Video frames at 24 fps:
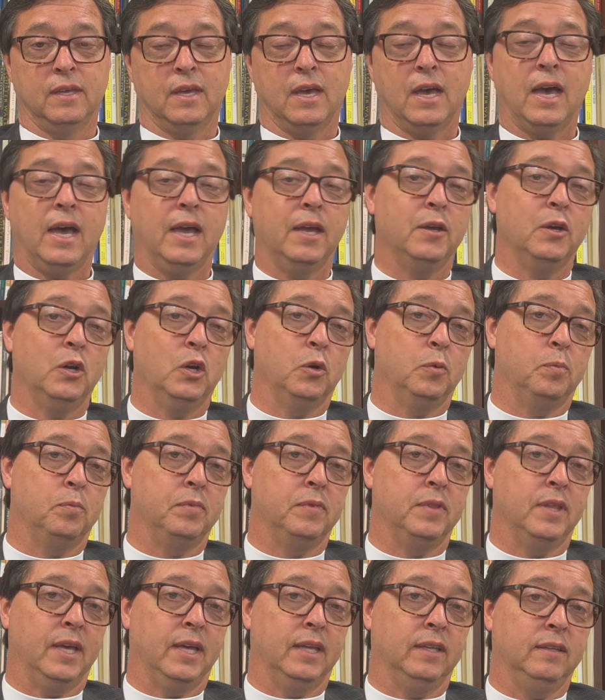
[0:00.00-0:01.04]
I hope
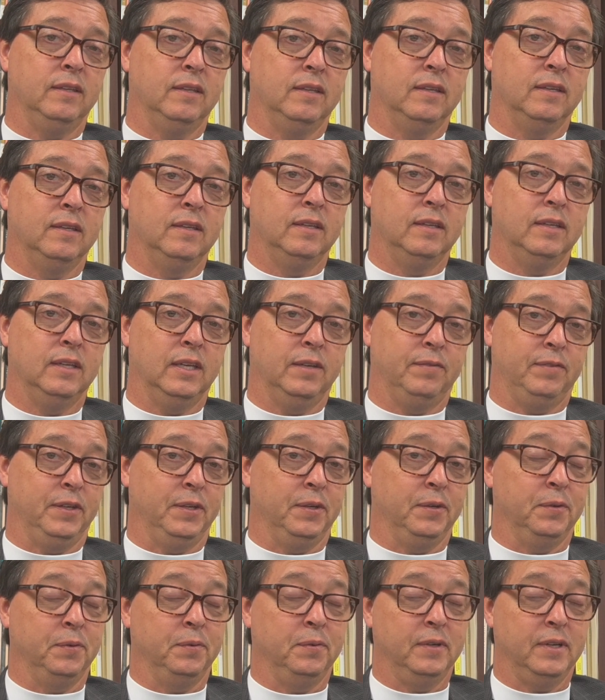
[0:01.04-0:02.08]
that if
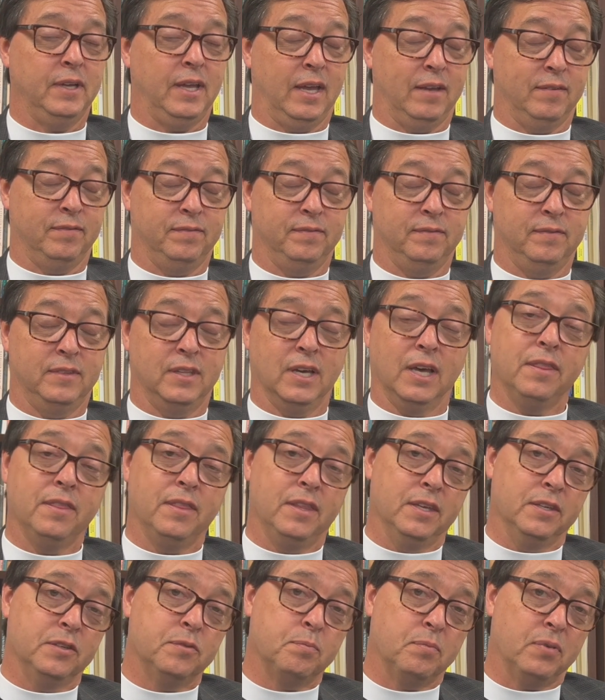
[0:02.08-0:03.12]
you have done
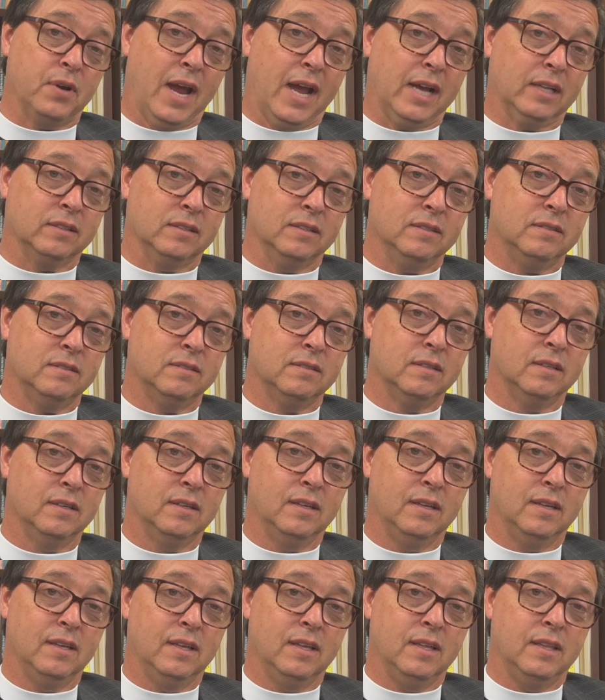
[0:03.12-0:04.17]
this practice,
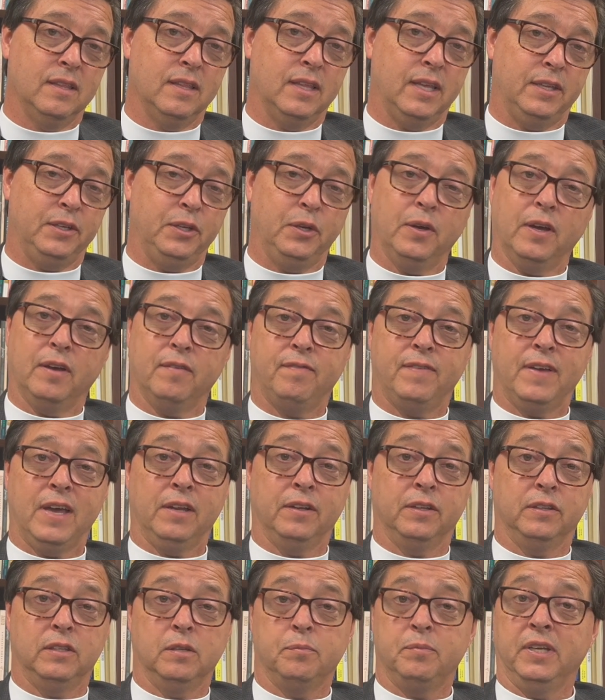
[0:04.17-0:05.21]
that you have
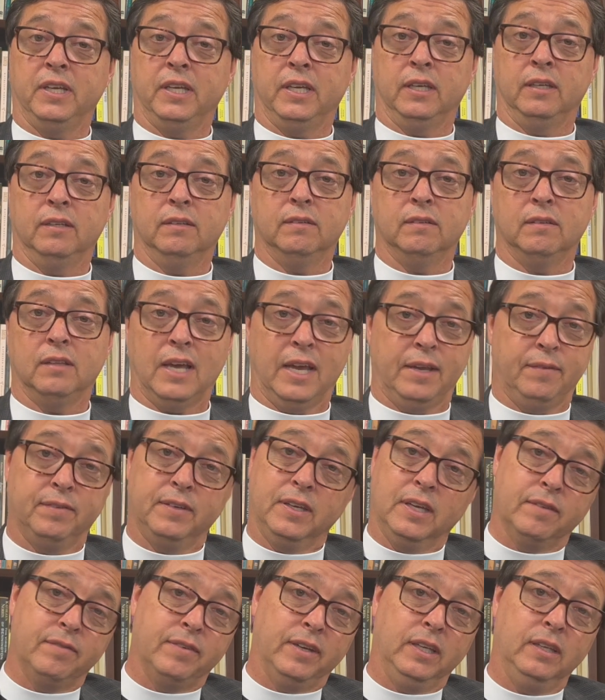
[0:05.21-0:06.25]
found it to be
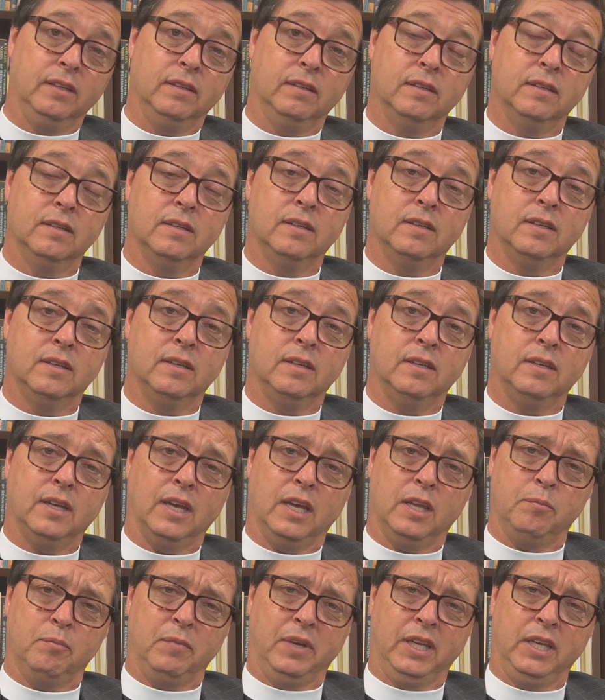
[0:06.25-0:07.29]
life-giving
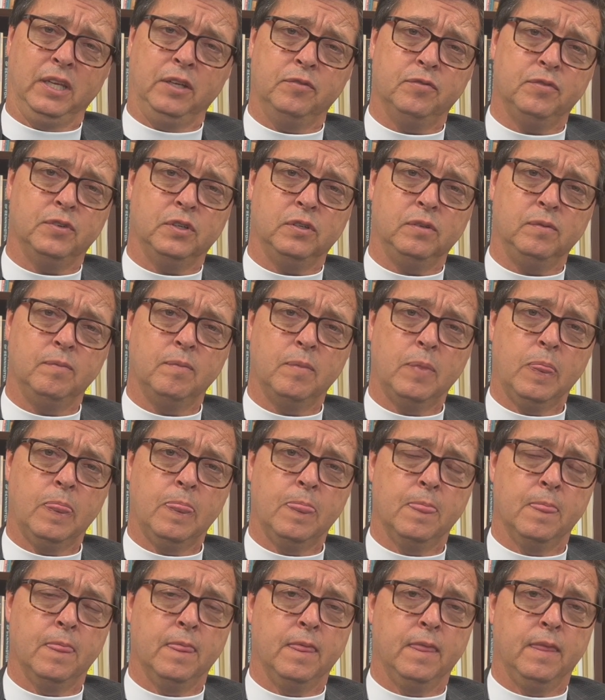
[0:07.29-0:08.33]
and meaningful,
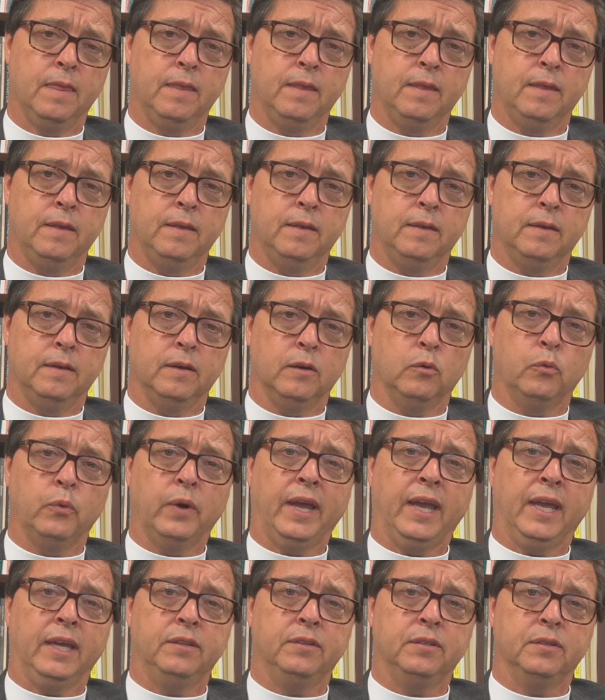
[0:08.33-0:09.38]
a
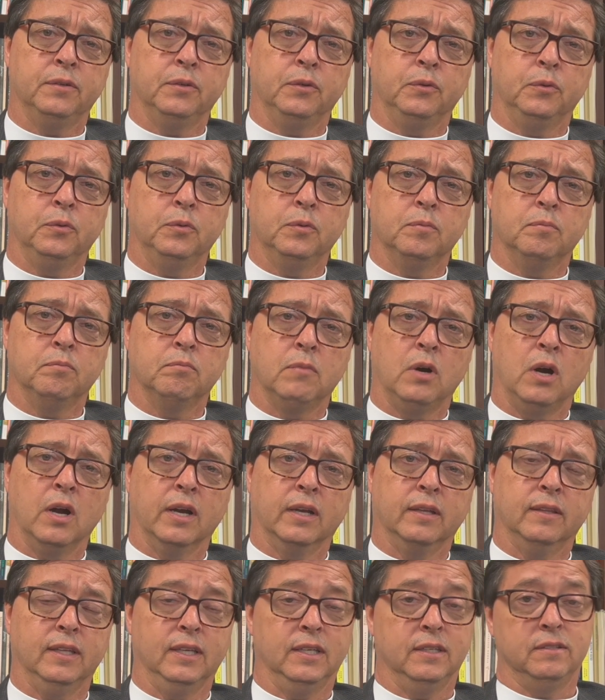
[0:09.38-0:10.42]
way to
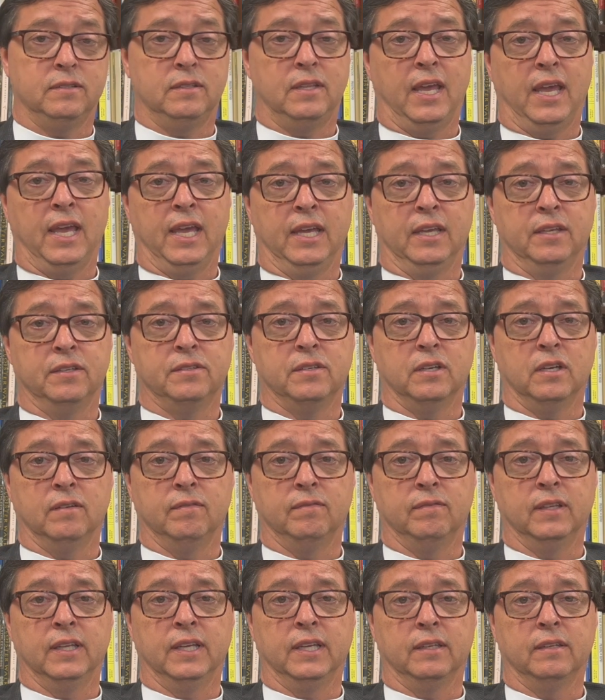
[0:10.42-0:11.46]
mark these days of
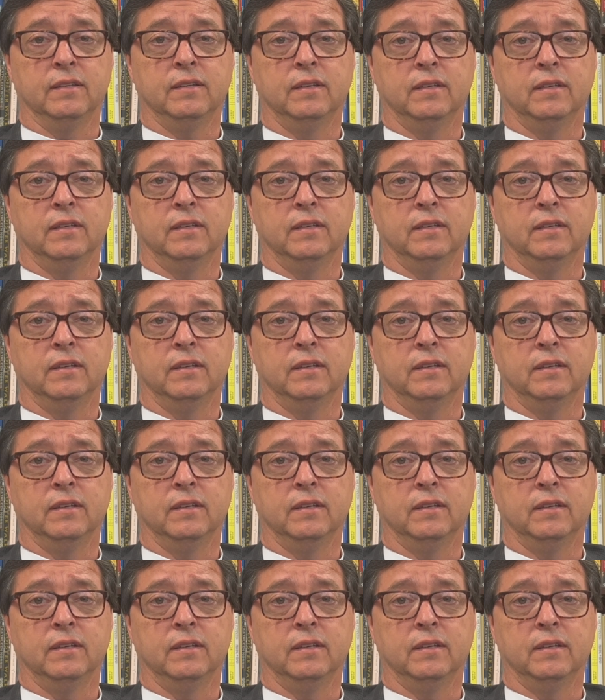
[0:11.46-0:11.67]
Lent,